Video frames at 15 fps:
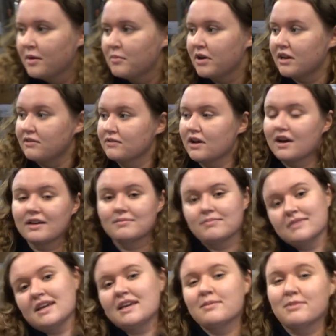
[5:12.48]
but if not,
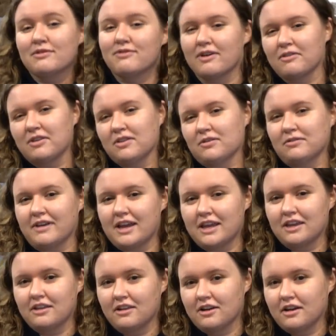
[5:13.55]
they can be found in the
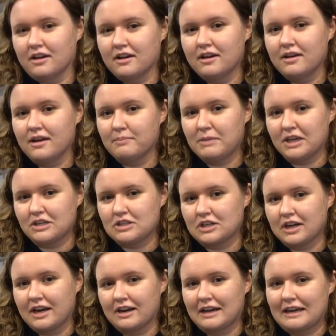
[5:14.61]
regular picture
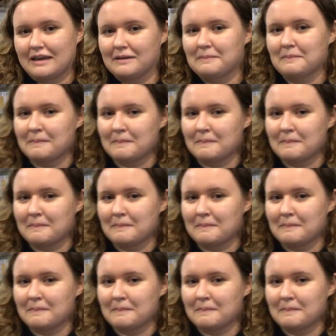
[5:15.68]
area.